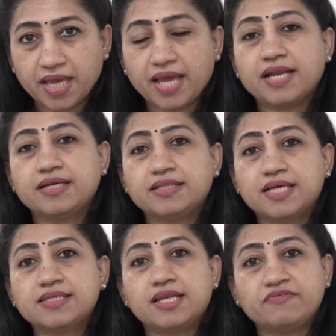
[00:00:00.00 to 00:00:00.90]
And
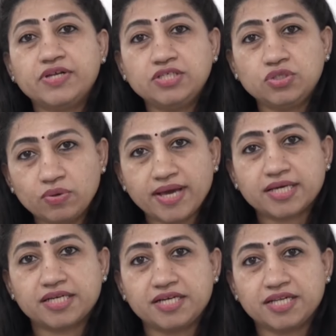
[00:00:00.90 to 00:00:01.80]
there's a level two
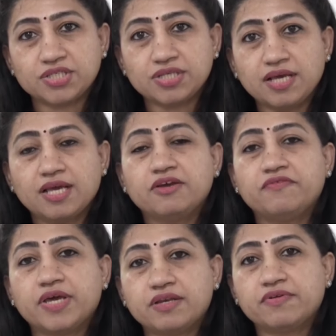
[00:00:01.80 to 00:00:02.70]
accreditation
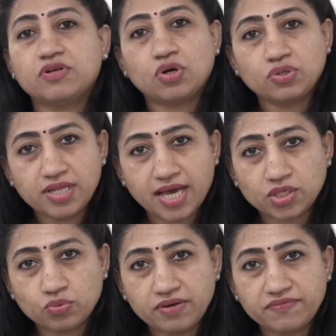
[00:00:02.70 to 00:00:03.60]
where not only
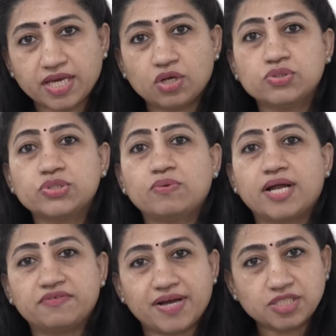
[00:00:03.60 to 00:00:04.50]
IUI, we can also do
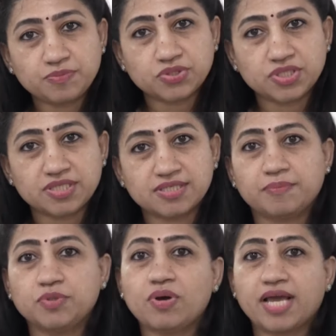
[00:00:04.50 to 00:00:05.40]
advanced procedures
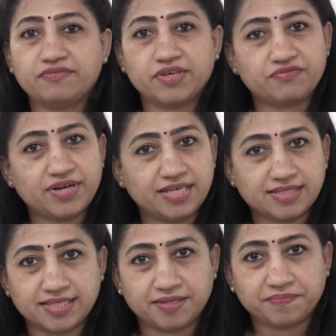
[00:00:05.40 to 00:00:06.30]
up to IVF and
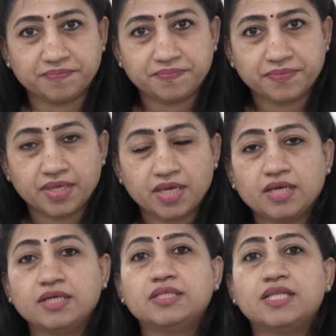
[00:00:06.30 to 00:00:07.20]
ICSI.
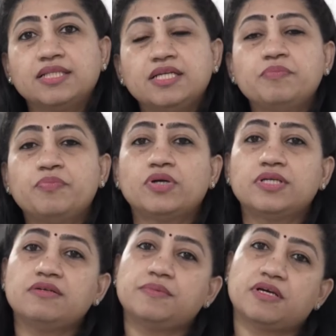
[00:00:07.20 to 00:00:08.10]
The other
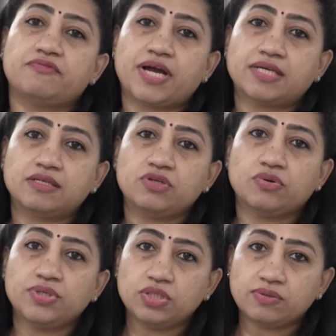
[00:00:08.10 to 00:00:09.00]
important uh, factor you
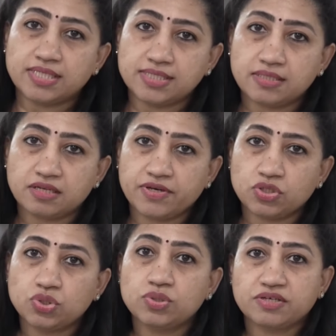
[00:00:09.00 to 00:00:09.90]
need to consider when
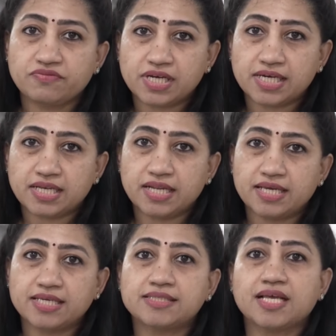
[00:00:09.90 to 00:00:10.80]
you choose a fertility
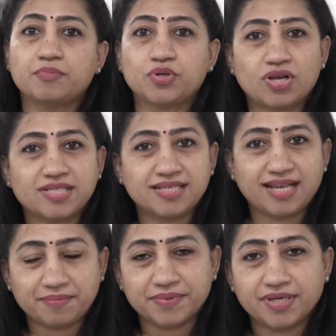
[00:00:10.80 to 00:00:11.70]
clinic is the embryology
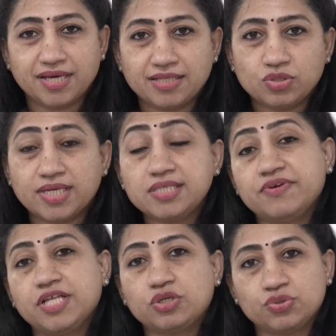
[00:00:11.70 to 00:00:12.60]
lab. So that is
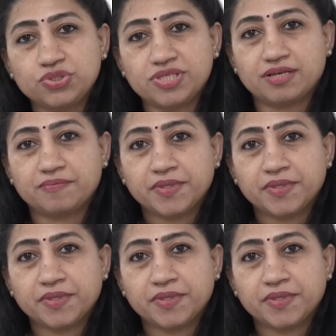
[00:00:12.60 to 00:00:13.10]
very crucial.